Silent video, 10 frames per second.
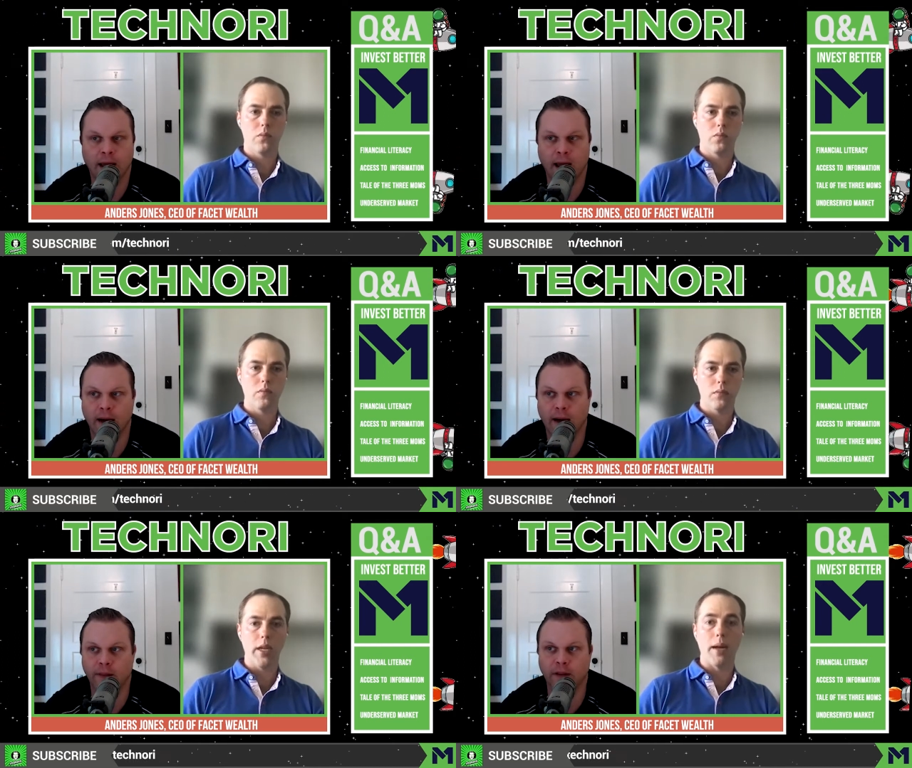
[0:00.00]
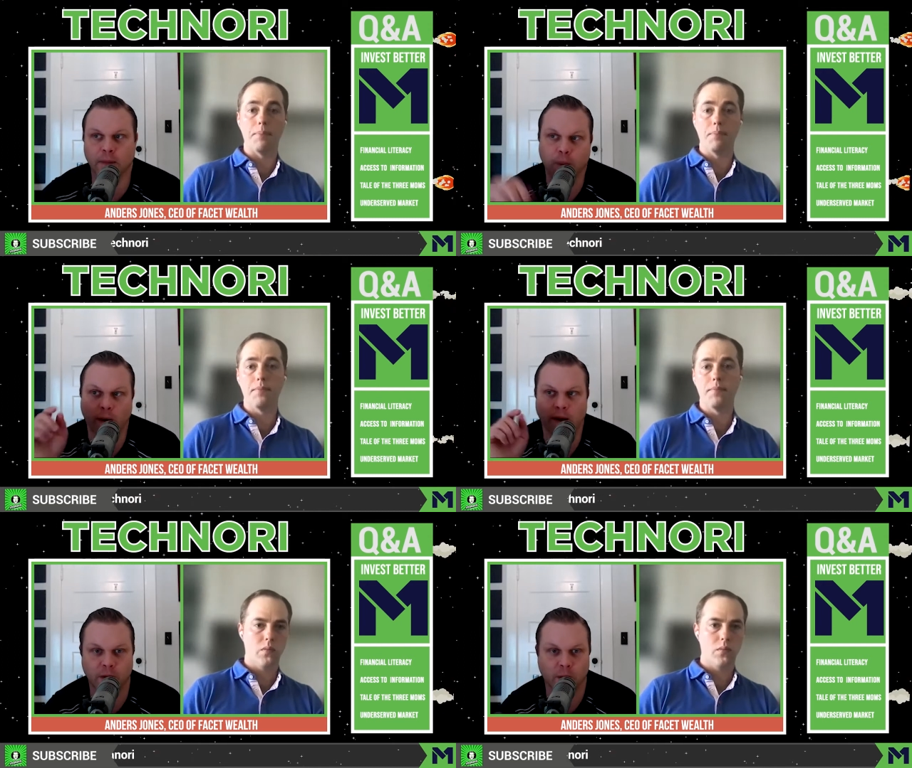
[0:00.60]
Speaker 1: And I yeah. think the
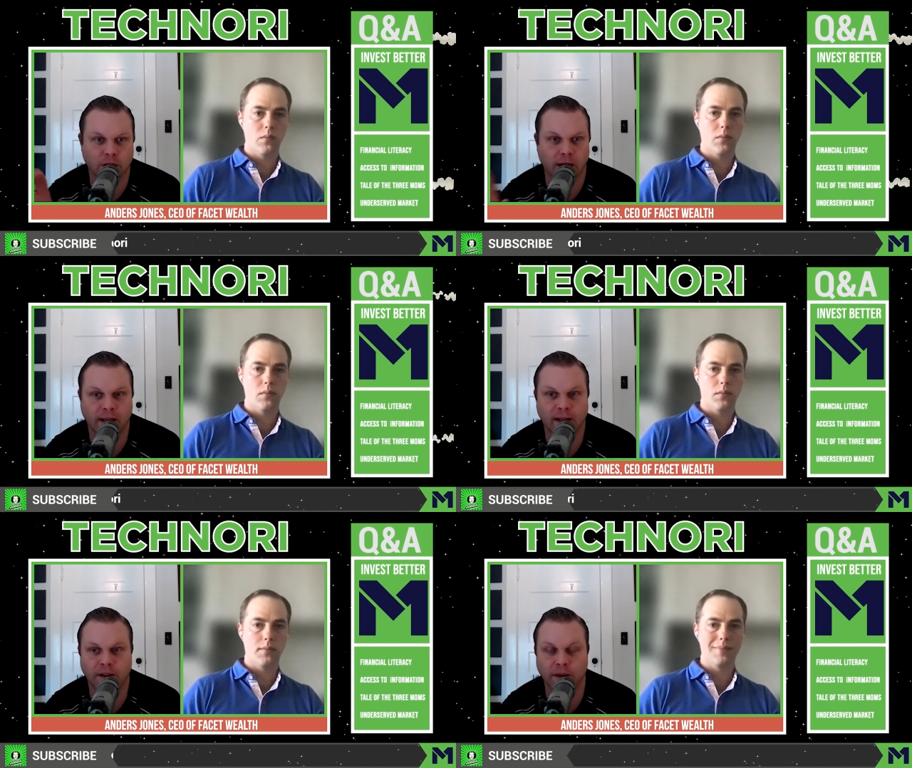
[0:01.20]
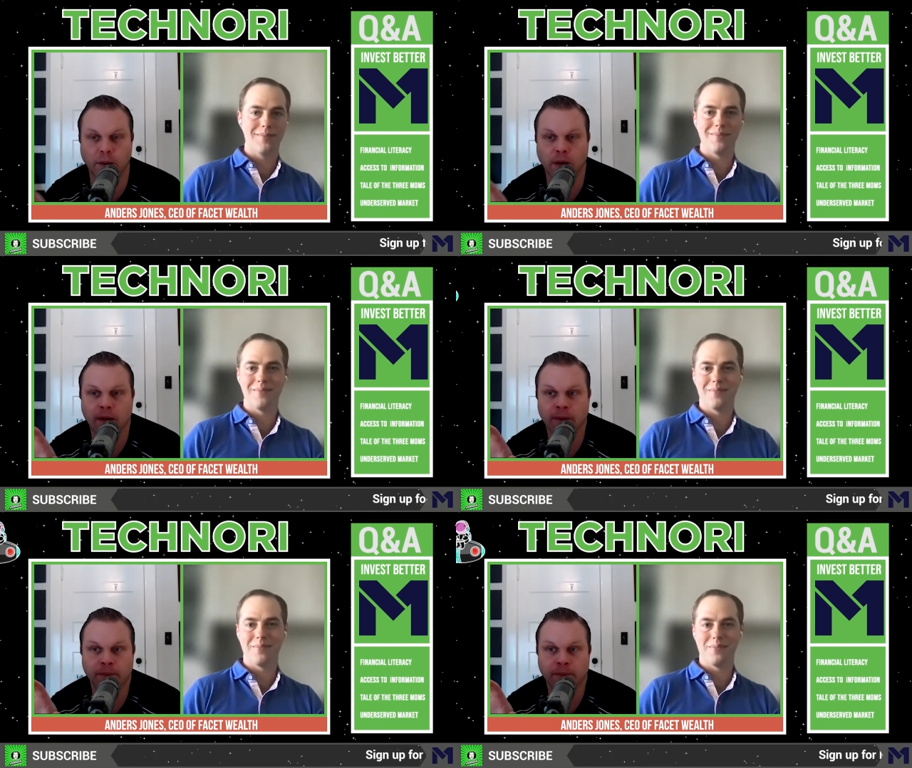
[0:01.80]
point that you were trying to get to,
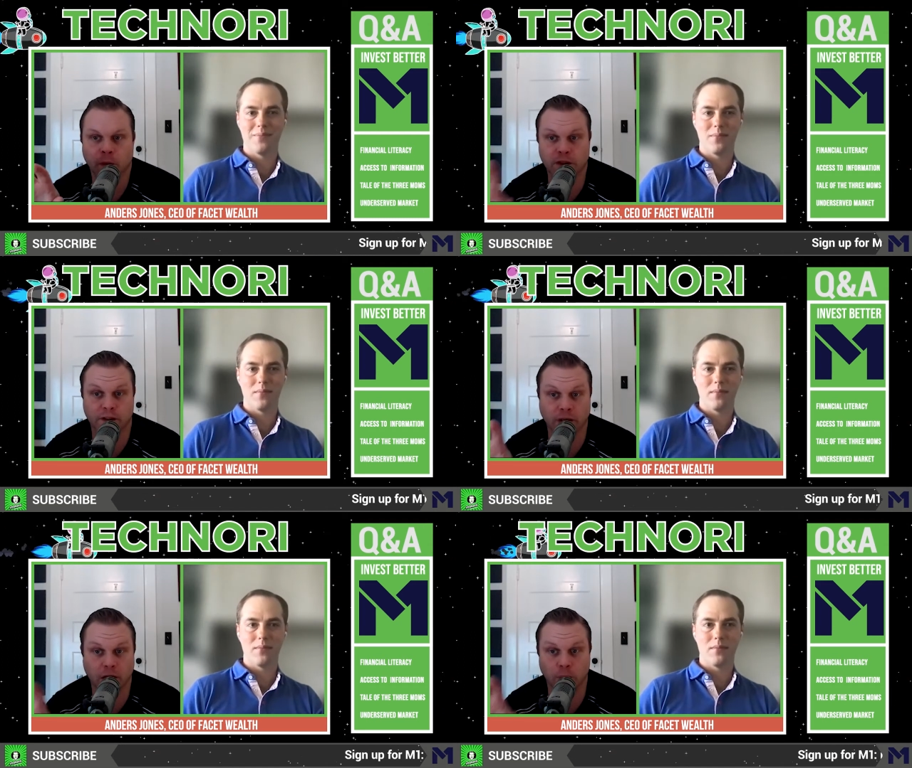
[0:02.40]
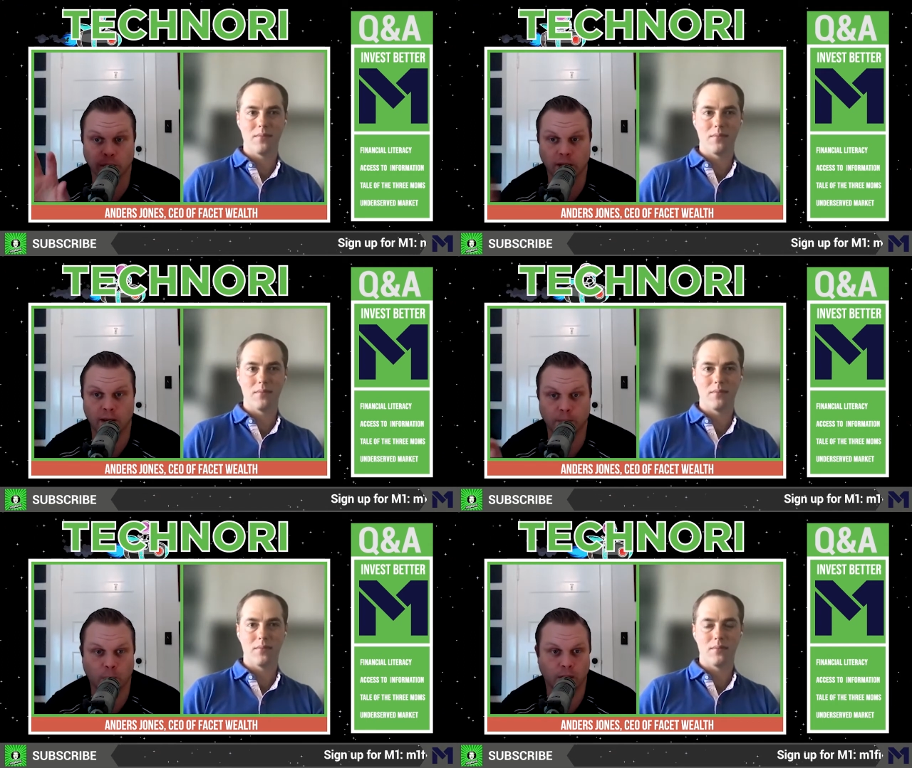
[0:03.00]
which is a, a really
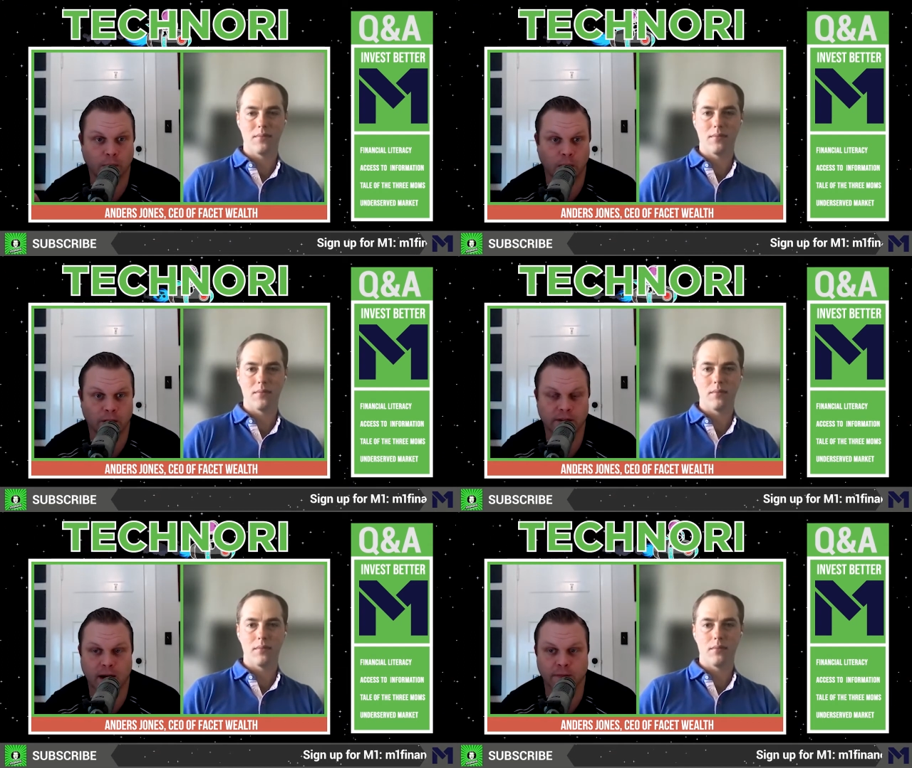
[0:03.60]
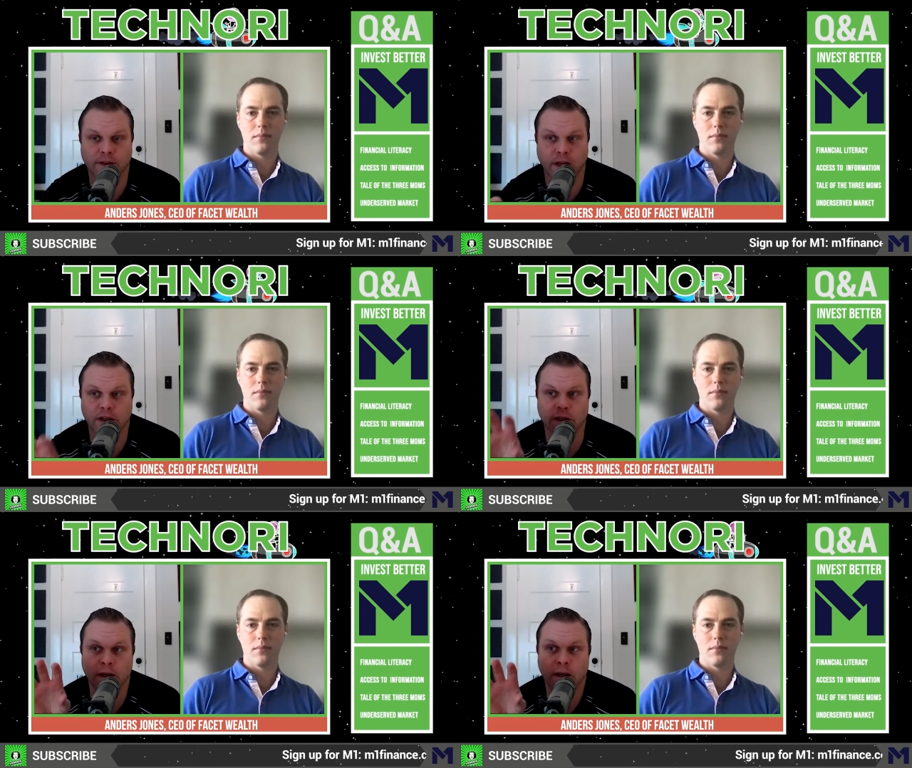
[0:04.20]
important part of this
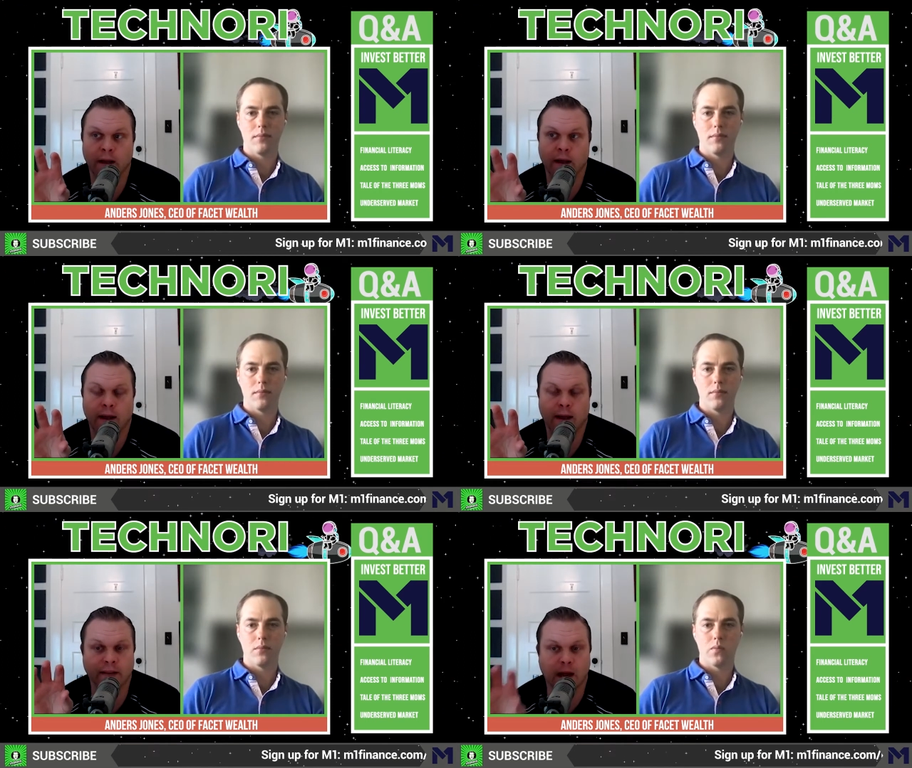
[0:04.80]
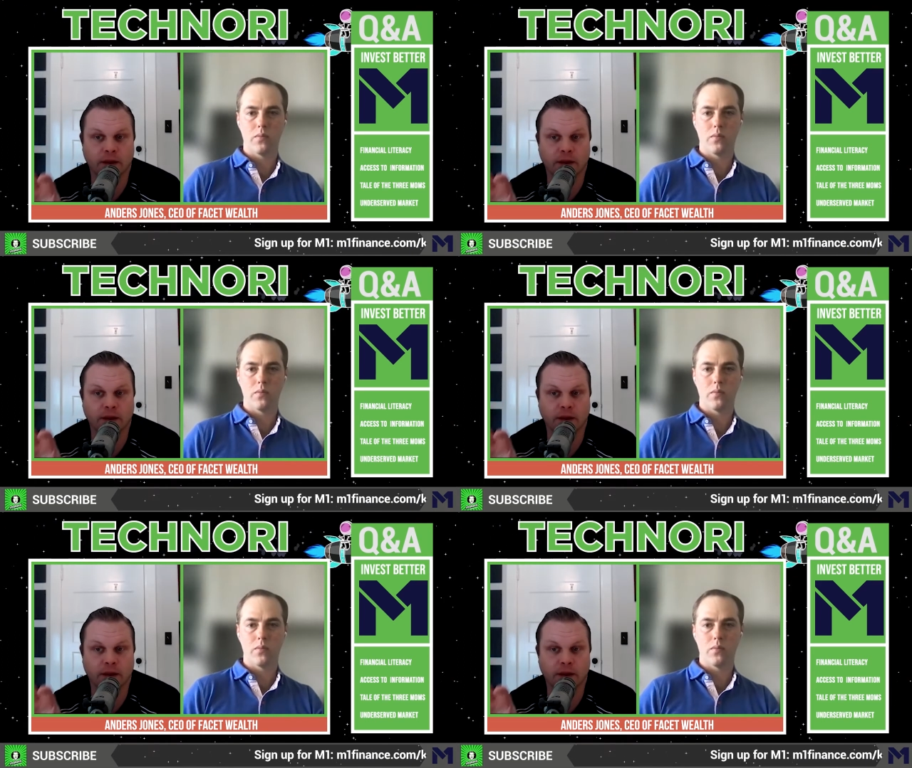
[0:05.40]
conversation, is on